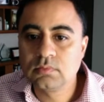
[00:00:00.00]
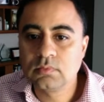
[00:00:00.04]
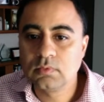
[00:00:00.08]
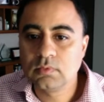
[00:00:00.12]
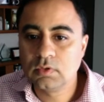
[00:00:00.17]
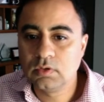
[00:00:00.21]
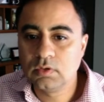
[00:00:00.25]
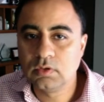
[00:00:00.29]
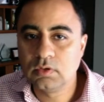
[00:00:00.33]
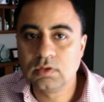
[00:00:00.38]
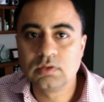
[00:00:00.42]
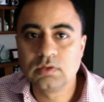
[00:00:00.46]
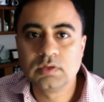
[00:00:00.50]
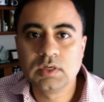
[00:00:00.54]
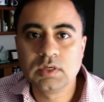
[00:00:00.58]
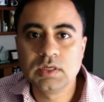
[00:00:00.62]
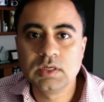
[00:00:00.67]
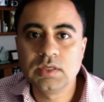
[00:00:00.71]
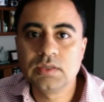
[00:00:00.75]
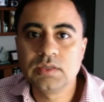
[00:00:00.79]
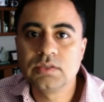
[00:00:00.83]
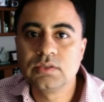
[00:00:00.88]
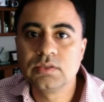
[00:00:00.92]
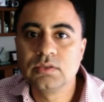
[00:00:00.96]
All
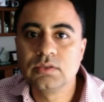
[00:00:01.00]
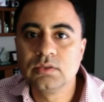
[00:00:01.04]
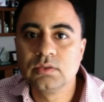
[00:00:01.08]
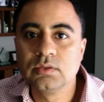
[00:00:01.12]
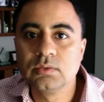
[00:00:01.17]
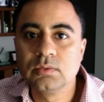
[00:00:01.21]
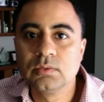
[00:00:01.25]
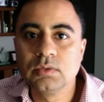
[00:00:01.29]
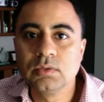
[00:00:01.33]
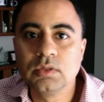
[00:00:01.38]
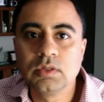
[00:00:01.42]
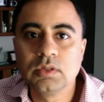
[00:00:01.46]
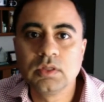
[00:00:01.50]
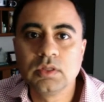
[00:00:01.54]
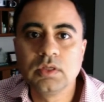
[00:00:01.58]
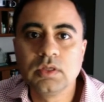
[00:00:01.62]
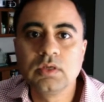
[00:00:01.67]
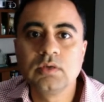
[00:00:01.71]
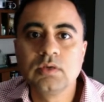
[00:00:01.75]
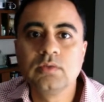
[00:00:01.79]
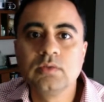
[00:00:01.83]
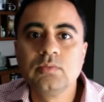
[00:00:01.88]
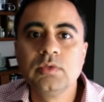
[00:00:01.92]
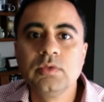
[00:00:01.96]
right, so we think
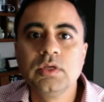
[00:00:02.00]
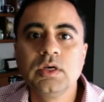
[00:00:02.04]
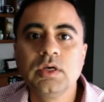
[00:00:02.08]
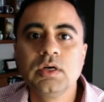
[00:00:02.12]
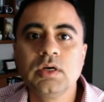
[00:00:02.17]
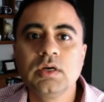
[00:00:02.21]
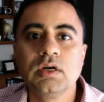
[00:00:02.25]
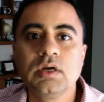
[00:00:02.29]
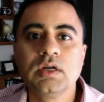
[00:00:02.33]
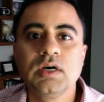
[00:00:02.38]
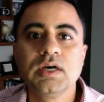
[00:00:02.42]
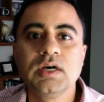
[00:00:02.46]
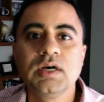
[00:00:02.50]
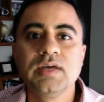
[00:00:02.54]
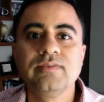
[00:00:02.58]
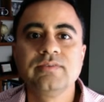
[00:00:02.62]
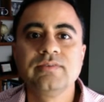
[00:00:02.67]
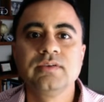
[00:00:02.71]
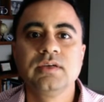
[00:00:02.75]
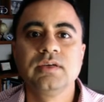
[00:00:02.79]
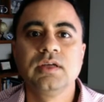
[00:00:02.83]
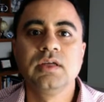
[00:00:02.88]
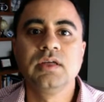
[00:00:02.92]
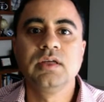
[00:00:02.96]
we are
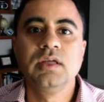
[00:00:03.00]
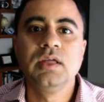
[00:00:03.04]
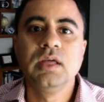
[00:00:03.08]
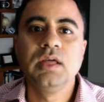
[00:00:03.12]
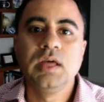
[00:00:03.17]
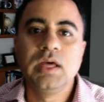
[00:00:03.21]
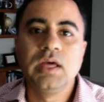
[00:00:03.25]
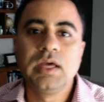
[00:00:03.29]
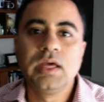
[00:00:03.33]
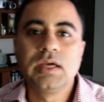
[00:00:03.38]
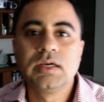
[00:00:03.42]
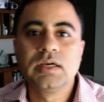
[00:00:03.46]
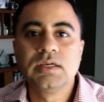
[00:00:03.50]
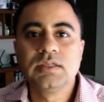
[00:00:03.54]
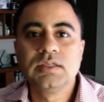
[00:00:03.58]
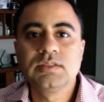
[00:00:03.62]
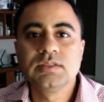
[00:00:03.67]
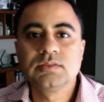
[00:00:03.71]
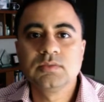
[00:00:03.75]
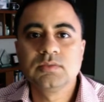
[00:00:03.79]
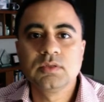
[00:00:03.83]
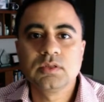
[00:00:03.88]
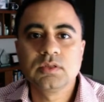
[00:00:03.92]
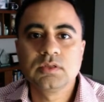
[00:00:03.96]
live. Hey
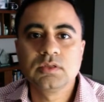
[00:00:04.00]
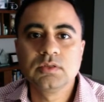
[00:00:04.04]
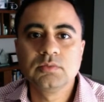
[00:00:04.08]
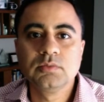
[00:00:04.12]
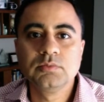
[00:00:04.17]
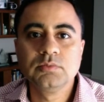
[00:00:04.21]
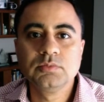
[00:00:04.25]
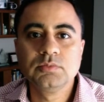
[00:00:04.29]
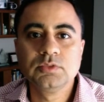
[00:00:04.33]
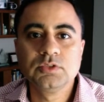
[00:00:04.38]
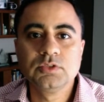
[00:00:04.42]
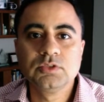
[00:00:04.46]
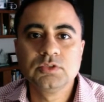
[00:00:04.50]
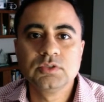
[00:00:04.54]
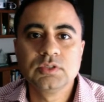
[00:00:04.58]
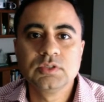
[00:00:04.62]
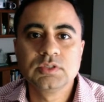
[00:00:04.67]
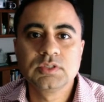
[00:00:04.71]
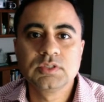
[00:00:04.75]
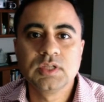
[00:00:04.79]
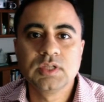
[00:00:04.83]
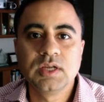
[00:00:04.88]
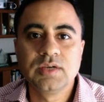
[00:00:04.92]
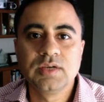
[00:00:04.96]
guys, welcome to
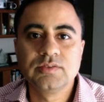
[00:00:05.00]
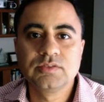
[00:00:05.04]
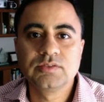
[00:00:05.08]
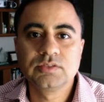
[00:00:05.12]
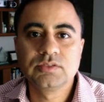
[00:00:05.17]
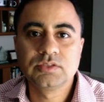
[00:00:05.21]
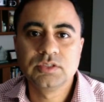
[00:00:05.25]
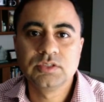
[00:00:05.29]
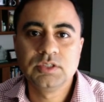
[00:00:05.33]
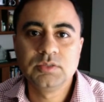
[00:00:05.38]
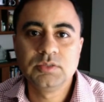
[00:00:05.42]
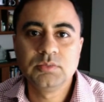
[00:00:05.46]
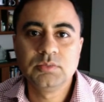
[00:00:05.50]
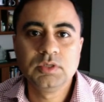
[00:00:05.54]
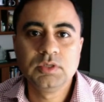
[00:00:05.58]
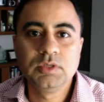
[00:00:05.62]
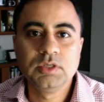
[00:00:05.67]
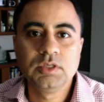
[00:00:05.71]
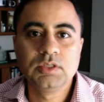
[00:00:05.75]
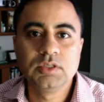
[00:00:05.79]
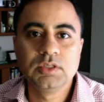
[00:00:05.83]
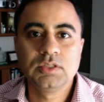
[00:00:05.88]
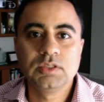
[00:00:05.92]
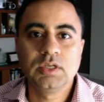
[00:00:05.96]
this live stream.
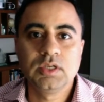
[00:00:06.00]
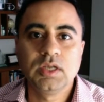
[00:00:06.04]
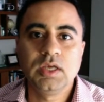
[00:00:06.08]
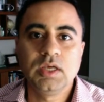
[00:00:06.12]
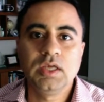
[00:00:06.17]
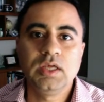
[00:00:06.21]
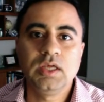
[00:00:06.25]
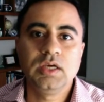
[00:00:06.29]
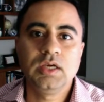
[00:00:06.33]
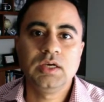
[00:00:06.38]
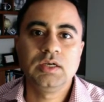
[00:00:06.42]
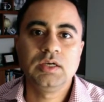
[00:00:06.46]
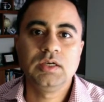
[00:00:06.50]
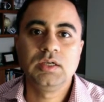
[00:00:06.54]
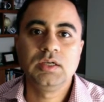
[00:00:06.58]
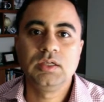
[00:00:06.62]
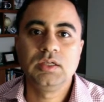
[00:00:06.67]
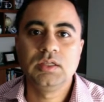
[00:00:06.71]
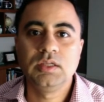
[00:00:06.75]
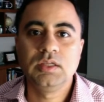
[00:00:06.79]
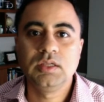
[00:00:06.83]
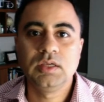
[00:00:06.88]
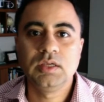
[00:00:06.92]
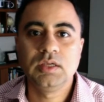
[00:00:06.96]
Today
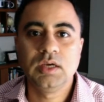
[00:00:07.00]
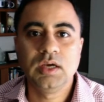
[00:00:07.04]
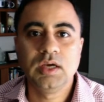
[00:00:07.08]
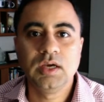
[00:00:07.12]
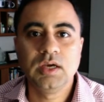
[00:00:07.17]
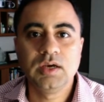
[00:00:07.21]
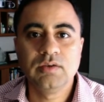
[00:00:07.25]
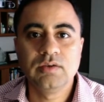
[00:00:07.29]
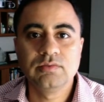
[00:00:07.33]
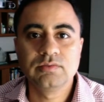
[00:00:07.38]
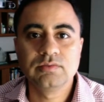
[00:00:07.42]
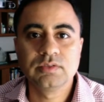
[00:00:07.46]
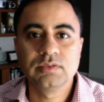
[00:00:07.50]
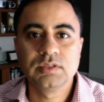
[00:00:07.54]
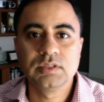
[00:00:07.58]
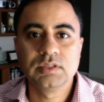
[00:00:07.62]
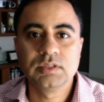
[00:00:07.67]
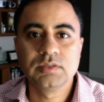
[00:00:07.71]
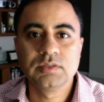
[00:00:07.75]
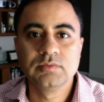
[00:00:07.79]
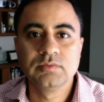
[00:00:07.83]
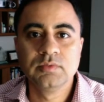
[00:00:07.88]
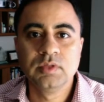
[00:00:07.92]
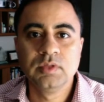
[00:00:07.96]
I
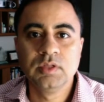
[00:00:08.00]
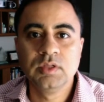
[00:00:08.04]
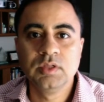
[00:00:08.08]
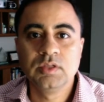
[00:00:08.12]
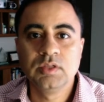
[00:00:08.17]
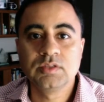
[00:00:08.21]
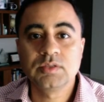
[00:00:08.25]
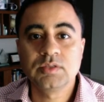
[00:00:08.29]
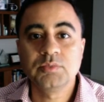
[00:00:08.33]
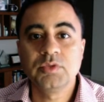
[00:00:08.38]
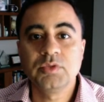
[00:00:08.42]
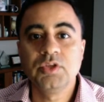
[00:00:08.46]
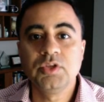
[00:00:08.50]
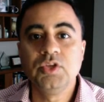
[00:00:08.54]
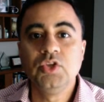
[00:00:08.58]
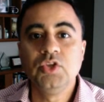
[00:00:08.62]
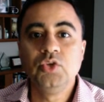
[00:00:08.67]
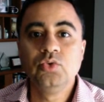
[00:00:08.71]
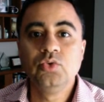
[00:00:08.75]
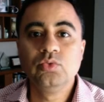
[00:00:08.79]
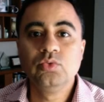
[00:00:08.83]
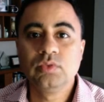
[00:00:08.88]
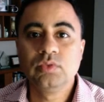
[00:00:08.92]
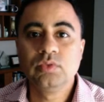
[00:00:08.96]
have something
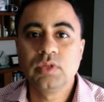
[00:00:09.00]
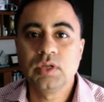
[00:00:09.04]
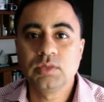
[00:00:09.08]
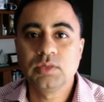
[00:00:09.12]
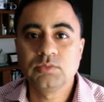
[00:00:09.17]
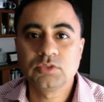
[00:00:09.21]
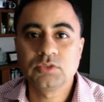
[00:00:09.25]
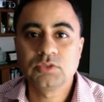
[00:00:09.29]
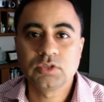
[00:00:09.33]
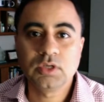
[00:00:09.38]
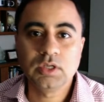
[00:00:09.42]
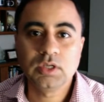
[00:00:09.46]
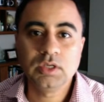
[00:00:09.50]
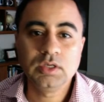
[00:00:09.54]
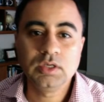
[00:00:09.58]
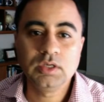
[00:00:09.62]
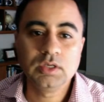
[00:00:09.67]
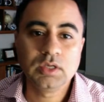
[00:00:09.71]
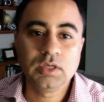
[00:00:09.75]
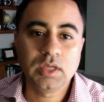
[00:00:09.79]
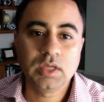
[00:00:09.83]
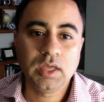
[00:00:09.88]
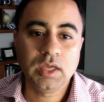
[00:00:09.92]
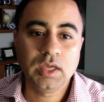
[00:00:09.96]
new that I'm trying,
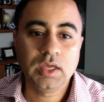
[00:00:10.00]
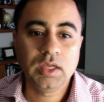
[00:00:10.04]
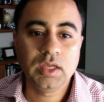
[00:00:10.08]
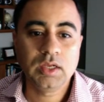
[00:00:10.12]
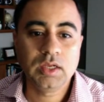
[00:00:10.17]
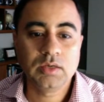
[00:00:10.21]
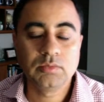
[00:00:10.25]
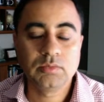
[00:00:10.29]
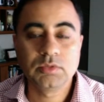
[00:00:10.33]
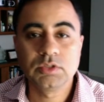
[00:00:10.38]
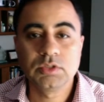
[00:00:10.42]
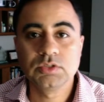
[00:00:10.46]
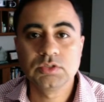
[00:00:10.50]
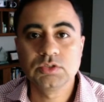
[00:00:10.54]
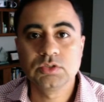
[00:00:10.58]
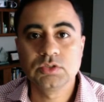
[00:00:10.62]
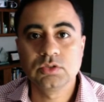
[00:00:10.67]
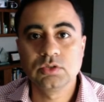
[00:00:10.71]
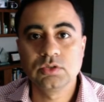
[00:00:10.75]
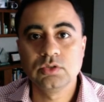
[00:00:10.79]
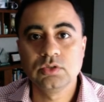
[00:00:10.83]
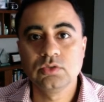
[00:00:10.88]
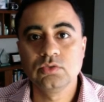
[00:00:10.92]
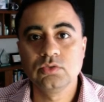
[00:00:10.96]
and I'm gonna show
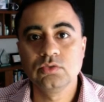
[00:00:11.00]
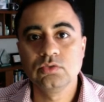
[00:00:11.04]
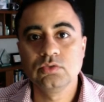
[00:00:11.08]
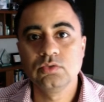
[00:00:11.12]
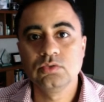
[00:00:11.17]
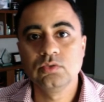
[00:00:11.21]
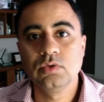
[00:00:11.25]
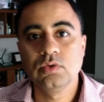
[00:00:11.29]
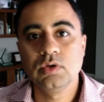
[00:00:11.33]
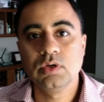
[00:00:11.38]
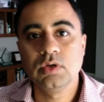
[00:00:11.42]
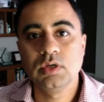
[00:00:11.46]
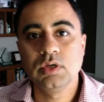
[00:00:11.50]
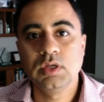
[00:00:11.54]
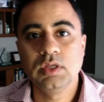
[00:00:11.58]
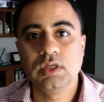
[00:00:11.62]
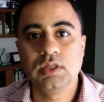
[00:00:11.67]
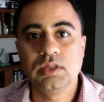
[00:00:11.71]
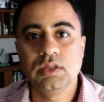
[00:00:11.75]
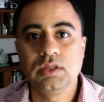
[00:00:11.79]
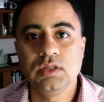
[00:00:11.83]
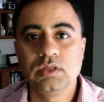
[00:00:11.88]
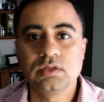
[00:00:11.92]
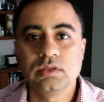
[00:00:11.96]
you
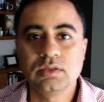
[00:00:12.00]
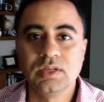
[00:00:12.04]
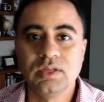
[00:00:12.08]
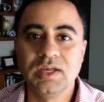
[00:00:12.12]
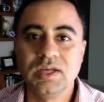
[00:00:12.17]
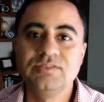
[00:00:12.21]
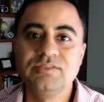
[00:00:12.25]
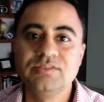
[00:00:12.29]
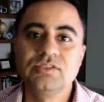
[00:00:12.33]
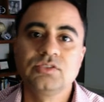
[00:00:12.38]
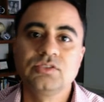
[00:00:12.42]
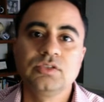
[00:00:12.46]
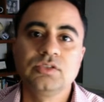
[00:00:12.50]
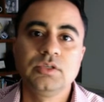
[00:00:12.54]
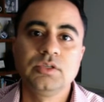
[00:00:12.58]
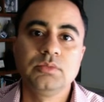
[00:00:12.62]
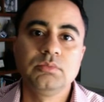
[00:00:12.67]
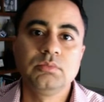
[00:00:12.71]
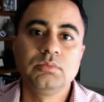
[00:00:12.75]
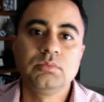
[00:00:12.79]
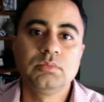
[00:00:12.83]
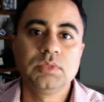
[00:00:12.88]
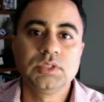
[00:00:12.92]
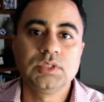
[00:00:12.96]
in this live
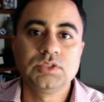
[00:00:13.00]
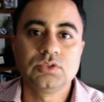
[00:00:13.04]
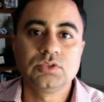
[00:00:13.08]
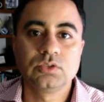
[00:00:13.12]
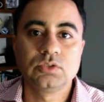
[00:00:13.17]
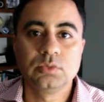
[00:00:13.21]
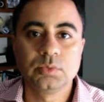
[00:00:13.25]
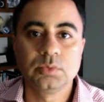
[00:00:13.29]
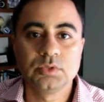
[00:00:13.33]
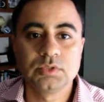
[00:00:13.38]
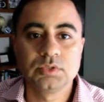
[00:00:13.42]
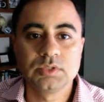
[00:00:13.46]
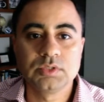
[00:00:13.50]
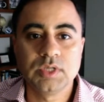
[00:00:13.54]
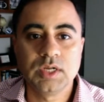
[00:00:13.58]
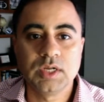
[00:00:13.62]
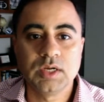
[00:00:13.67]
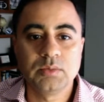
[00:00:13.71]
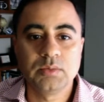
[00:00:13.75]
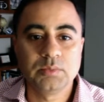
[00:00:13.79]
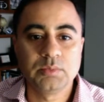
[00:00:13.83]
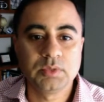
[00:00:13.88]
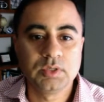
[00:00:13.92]
stream my Drobo setup.